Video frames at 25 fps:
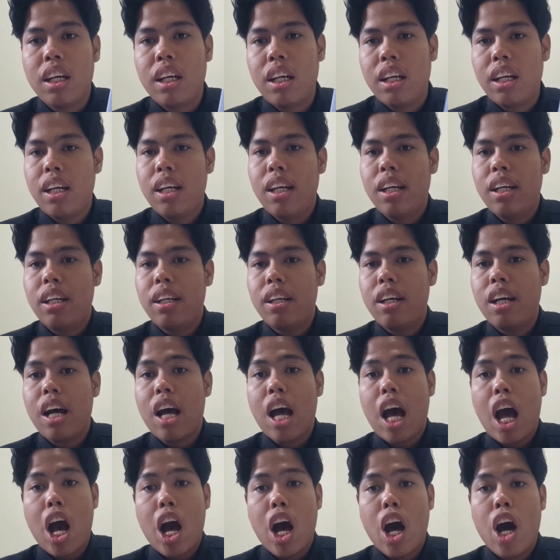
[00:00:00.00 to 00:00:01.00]
uh,
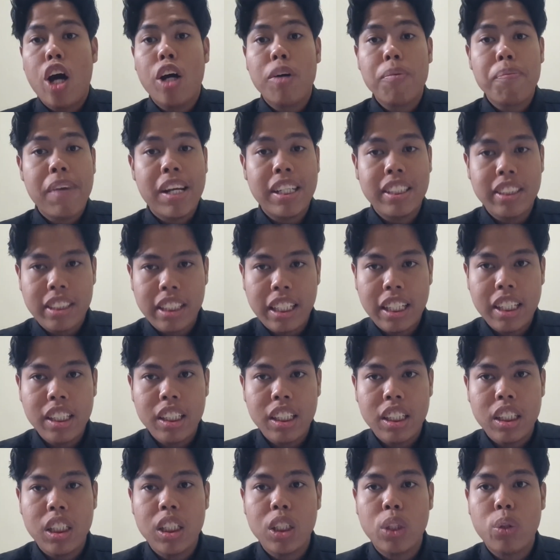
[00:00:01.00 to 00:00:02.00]

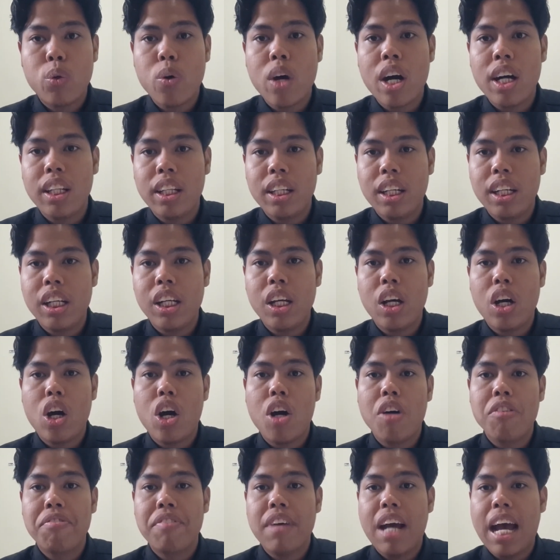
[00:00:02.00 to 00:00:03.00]
augmenting the quality
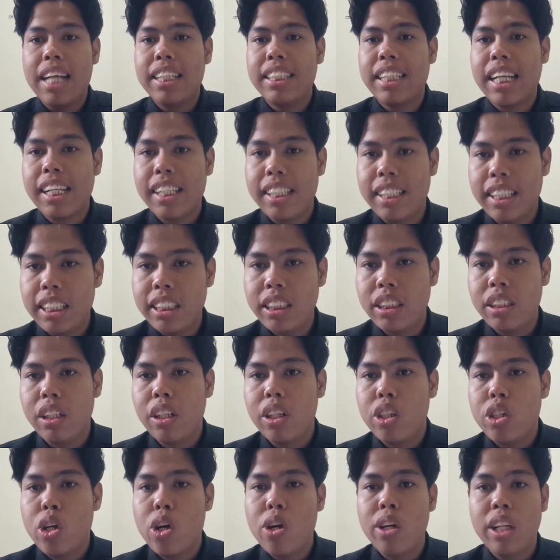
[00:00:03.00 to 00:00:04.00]
of Acehnis
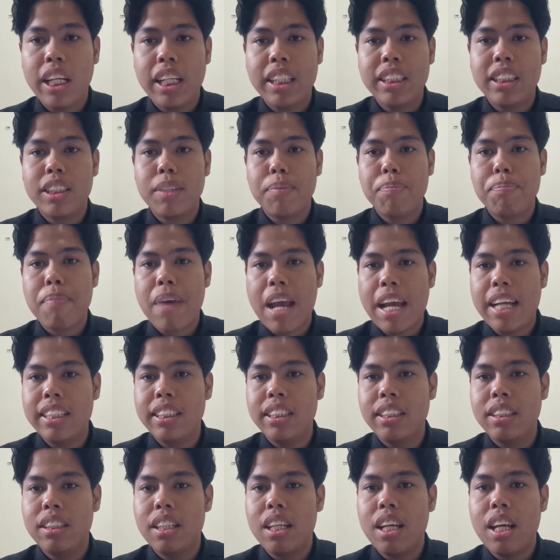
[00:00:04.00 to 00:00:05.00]

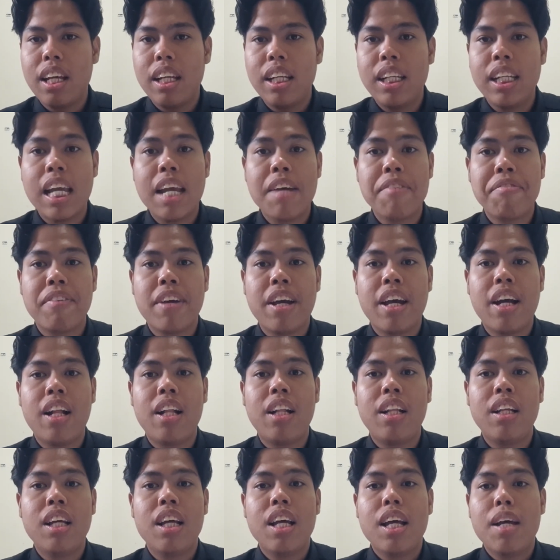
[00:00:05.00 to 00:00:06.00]
knowledge-based
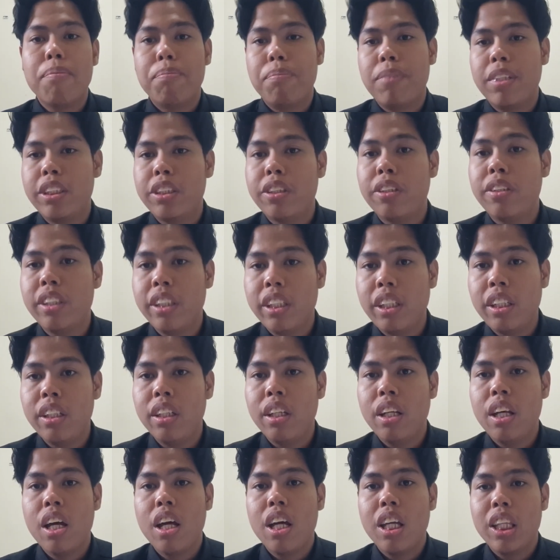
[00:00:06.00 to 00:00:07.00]
EFL
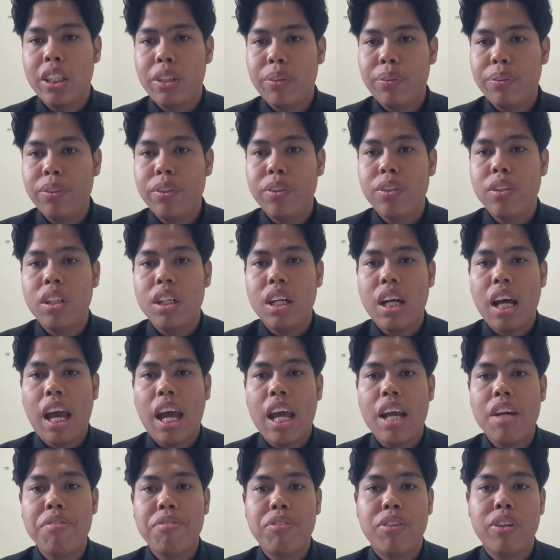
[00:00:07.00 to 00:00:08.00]
material through
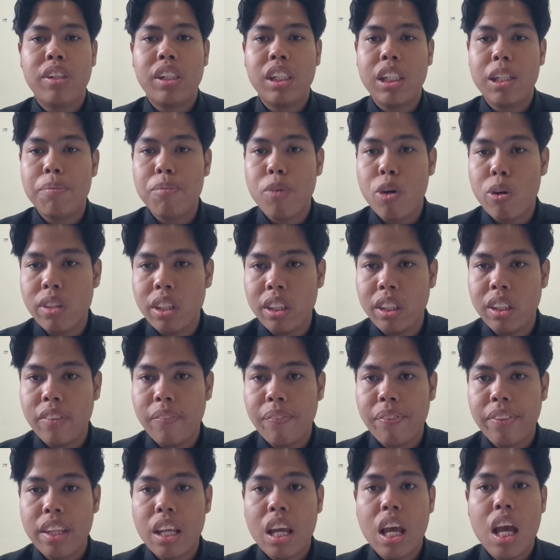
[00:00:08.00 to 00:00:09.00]
a 4D
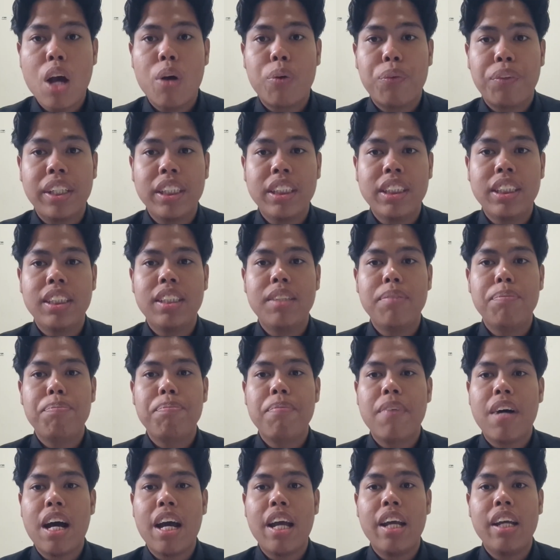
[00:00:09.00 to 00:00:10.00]
model, written
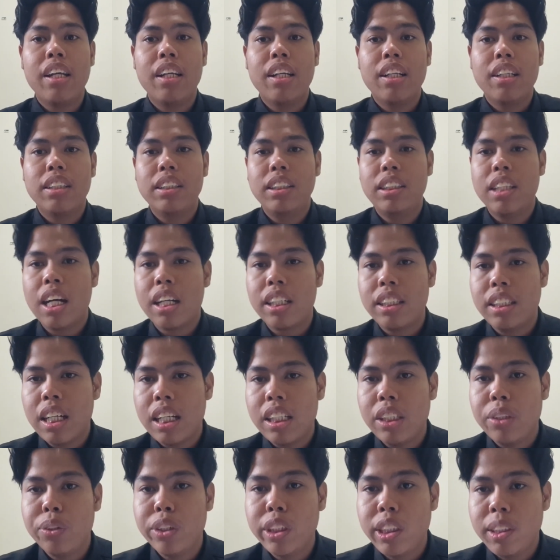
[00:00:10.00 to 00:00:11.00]
by
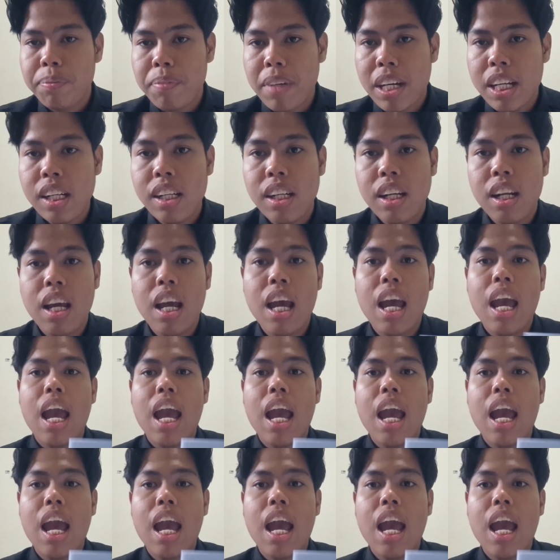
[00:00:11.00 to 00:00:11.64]
Jarjani Usman